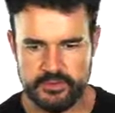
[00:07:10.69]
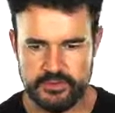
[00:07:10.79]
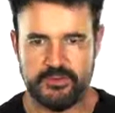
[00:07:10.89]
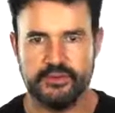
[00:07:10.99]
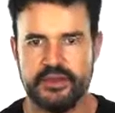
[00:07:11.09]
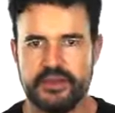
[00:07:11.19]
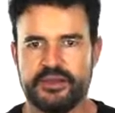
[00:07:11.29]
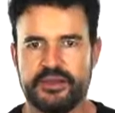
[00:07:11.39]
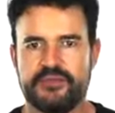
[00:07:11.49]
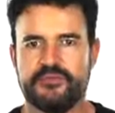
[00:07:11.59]
You know,
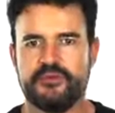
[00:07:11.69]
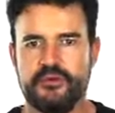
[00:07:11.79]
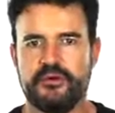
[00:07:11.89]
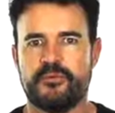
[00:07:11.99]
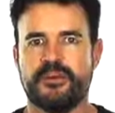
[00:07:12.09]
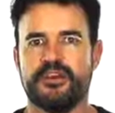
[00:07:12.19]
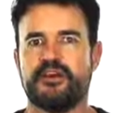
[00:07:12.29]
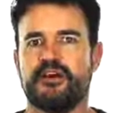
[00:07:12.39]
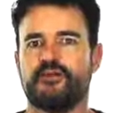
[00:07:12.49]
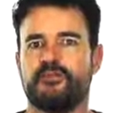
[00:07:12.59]
like I start
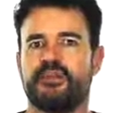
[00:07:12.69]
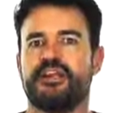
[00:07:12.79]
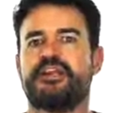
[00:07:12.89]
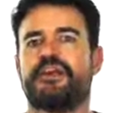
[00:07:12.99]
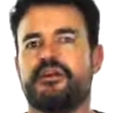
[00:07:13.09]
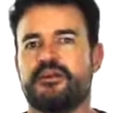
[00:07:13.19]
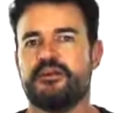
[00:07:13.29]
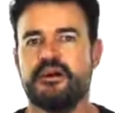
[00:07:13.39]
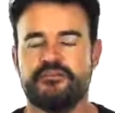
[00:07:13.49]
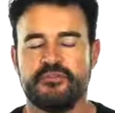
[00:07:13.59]
reading a
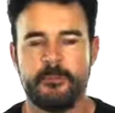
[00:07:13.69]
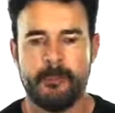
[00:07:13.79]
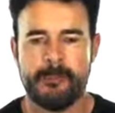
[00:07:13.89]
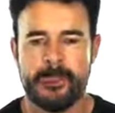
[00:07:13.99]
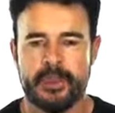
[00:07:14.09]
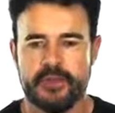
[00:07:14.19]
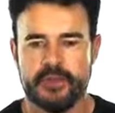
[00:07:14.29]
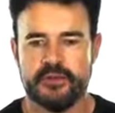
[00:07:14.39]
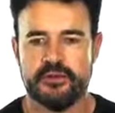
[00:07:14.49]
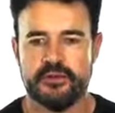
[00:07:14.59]
novel
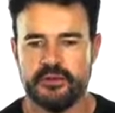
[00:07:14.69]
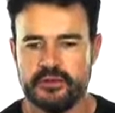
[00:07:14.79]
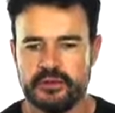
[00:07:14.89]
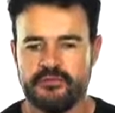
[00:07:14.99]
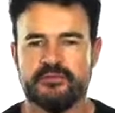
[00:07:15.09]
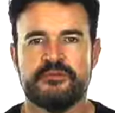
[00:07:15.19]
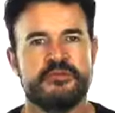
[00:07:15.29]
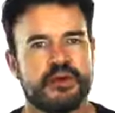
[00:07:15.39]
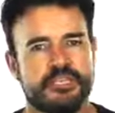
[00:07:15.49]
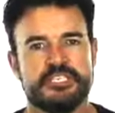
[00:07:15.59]
and on and off.
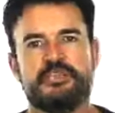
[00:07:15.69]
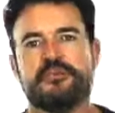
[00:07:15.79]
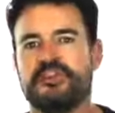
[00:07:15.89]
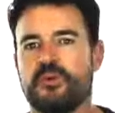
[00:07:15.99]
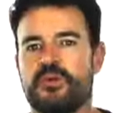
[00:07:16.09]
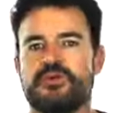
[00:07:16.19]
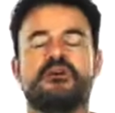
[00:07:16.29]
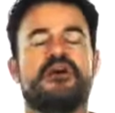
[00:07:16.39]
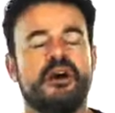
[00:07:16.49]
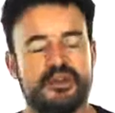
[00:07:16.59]
How do you say de vez en
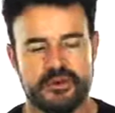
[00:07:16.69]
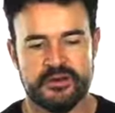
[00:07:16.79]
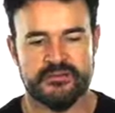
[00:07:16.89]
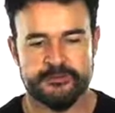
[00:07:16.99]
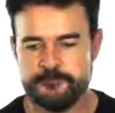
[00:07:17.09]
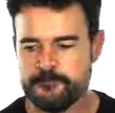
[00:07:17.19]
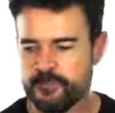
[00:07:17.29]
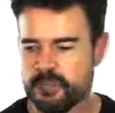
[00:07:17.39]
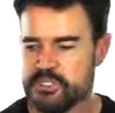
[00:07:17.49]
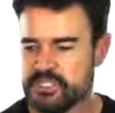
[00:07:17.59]
cuando? On and off.
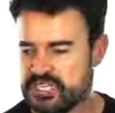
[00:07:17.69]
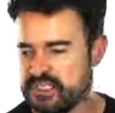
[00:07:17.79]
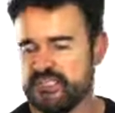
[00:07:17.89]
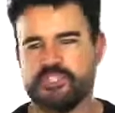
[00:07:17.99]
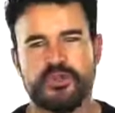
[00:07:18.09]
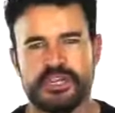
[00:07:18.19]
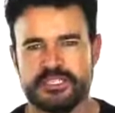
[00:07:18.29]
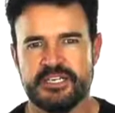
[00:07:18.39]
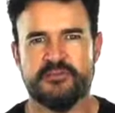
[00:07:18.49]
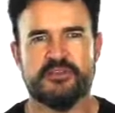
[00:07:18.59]
I just get
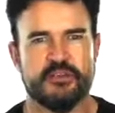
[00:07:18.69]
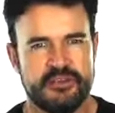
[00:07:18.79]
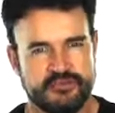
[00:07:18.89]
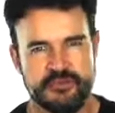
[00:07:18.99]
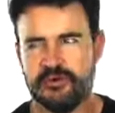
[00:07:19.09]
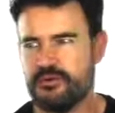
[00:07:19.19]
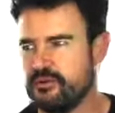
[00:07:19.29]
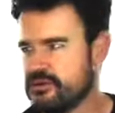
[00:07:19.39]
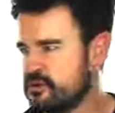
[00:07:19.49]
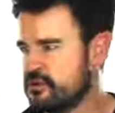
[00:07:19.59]
distracted with my
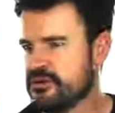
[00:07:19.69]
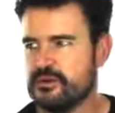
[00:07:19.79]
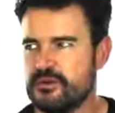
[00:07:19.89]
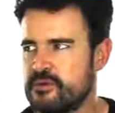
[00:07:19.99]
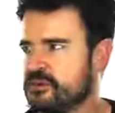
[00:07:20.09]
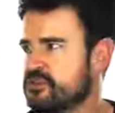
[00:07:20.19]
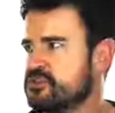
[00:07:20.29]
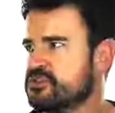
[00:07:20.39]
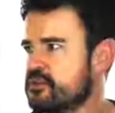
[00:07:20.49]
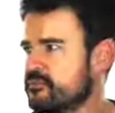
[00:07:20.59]
phone, I
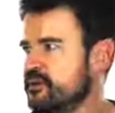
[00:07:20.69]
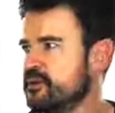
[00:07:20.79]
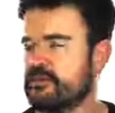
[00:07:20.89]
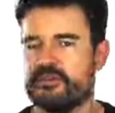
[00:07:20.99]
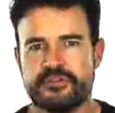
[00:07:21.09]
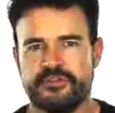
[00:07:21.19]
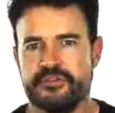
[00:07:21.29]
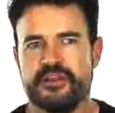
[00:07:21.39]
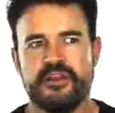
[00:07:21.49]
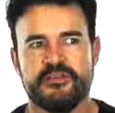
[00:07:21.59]
start thinking about
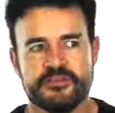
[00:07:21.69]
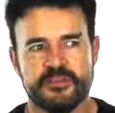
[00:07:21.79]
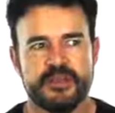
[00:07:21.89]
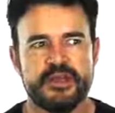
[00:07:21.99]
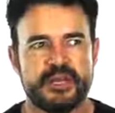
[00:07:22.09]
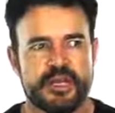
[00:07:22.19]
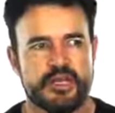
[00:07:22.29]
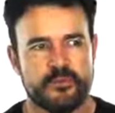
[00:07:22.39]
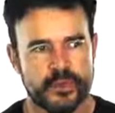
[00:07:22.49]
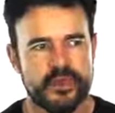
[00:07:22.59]
something else. So
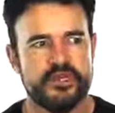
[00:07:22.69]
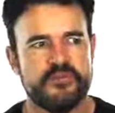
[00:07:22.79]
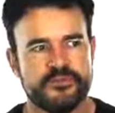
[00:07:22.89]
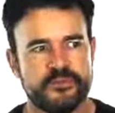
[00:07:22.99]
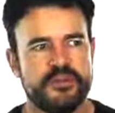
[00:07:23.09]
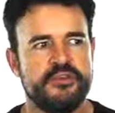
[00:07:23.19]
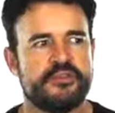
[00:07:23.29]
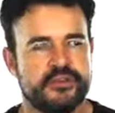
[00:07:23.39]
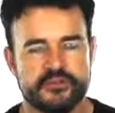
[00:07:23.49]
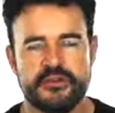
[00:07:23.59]
it really needs to be
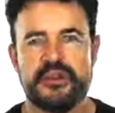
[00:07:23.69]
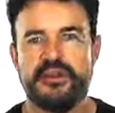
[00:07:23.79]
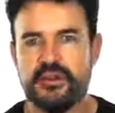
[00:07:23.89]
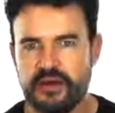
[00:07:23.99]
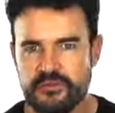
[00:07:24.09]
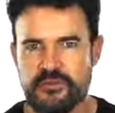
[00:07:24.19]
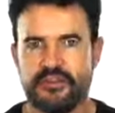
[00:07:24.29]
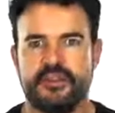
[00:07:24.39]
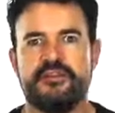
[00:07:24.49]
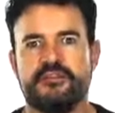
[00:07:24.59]
something, a novel
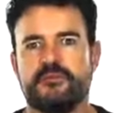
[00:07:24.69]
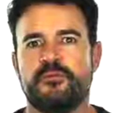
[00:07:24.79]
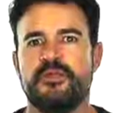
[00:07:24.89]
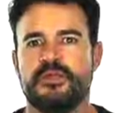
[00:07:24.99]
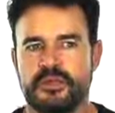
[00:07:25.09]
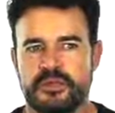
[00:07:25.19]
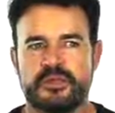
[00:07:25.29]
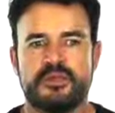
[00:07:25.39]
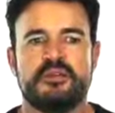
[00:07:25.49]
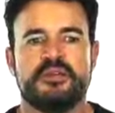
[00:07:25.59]
that is really
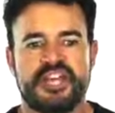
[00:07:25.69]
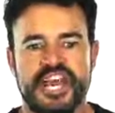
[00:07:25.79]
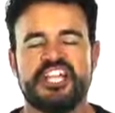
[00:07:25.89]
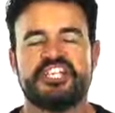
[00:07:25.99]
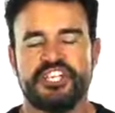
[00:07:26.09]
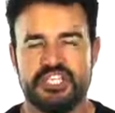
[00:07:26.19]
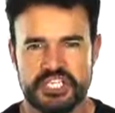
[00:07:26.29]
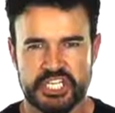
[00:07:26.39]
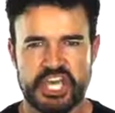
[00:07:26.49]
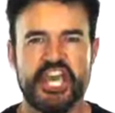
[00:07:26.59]

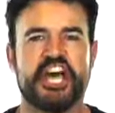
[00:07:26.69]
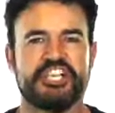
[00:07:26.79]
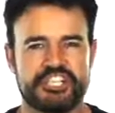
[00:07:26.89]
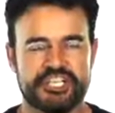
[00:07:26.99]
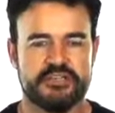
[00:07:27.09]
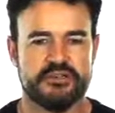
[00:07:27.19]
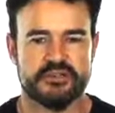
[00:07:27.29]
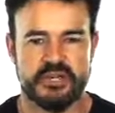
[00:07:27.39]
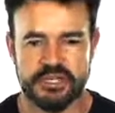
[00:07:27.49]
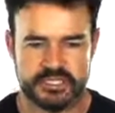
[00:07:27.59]
catchy.
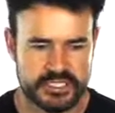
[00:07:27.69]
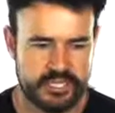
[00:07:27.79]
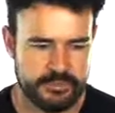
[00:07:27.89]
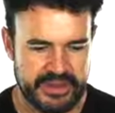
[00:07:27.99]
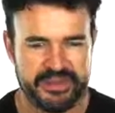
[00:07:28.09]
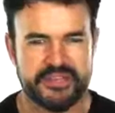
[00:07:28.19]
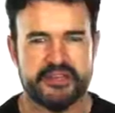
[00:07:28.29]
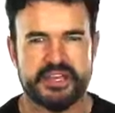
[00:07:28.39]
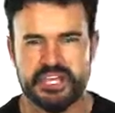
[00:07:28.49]
How do you say pegadiza?